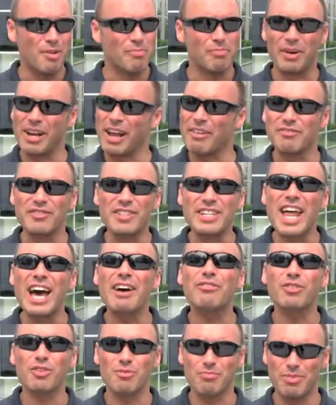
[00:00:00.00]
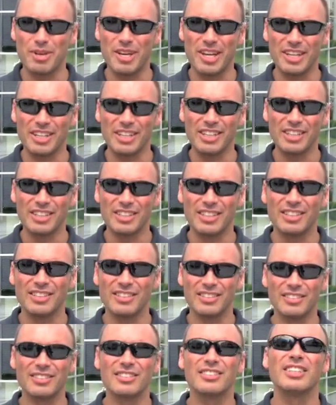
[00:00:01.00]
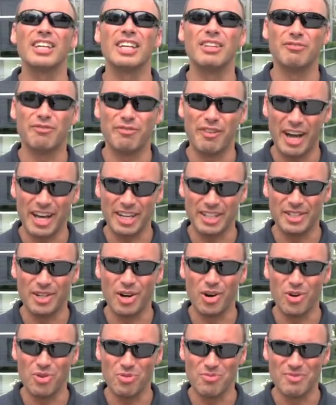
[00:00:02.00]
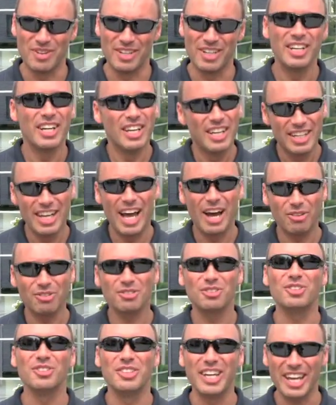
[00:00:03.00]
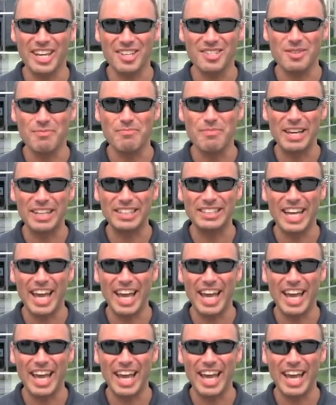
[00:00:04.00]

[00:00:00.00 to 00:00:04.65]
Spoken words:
but I've never been invited home. Now, today is the big